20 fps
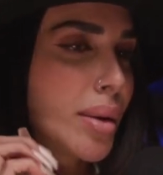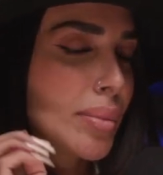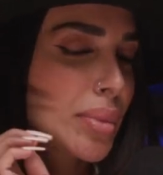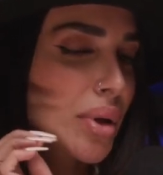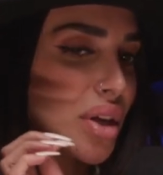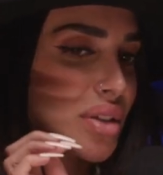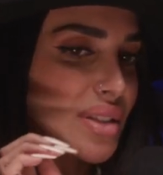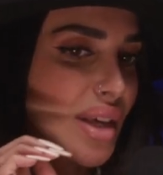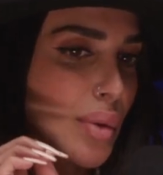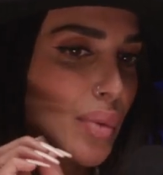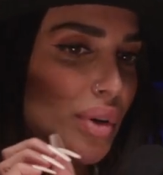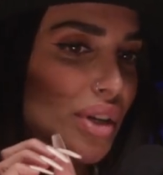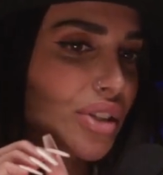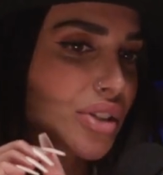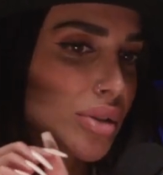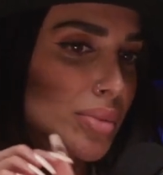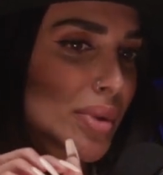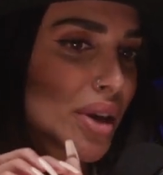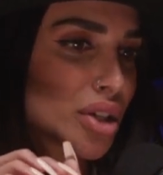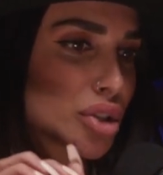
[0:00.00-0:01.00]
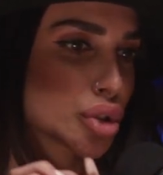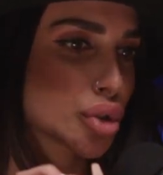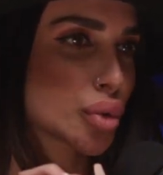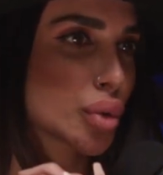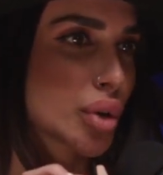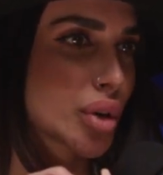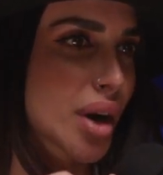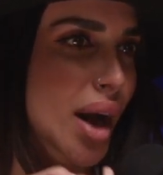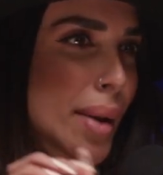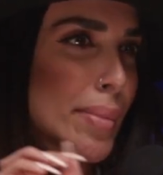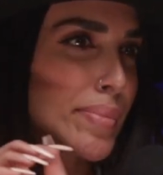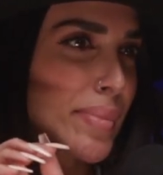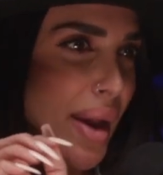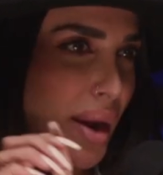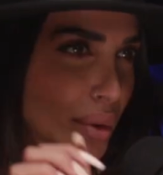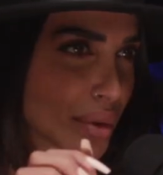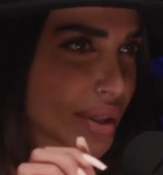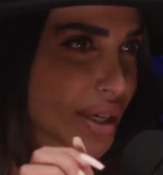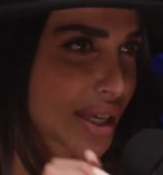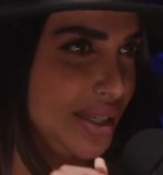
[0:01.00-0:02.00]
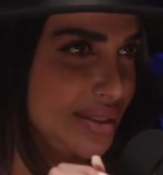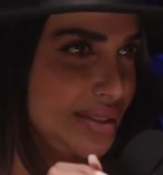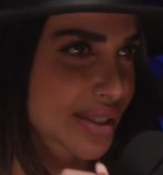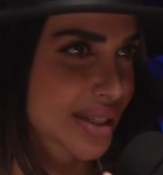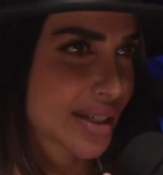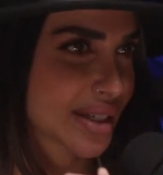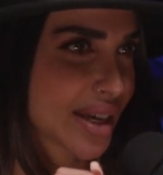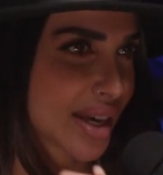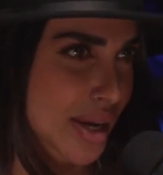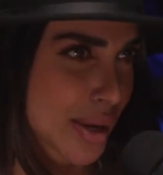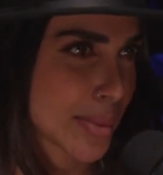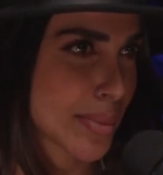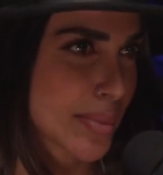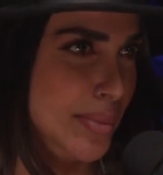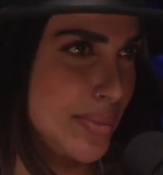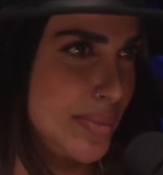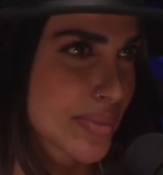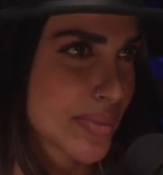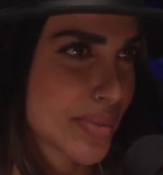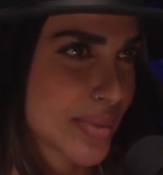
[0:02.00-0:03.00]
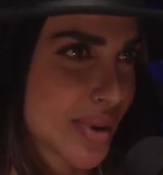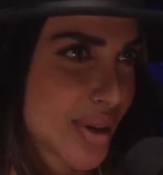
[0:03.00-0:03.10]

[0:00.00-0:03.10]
because I wanted to make sure I'm marinating him